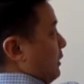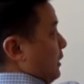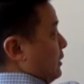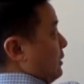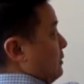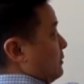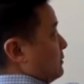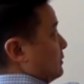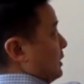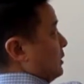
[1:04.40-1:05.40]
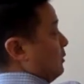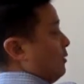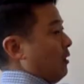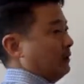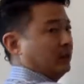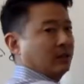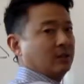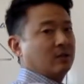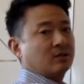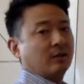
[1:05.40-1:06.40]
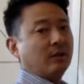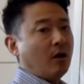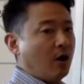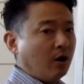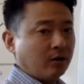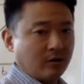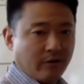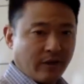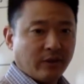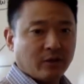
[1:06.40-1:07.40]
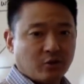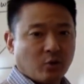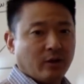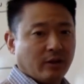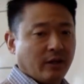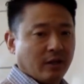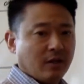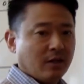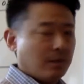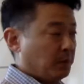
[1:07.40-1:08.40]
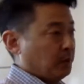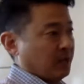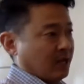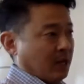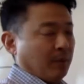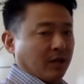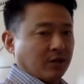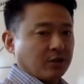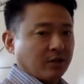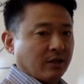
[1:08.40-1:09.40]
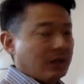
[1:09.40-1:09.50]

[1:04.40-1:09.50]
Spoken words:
leg, okay, the long leg is longer than the short leg, but by how much?